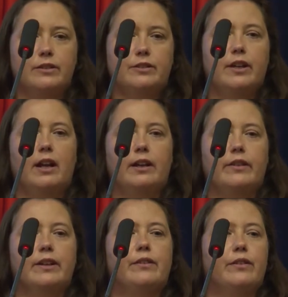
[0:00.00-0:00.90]
and you tell it
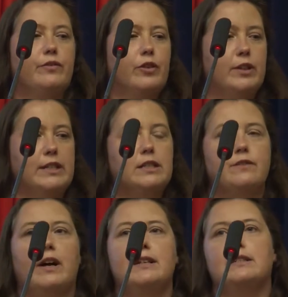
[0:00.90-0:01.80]
this is for this
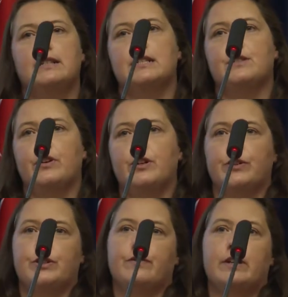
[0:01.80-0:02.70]
device, this is for
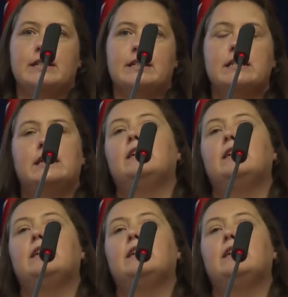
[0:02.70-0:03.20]
another device.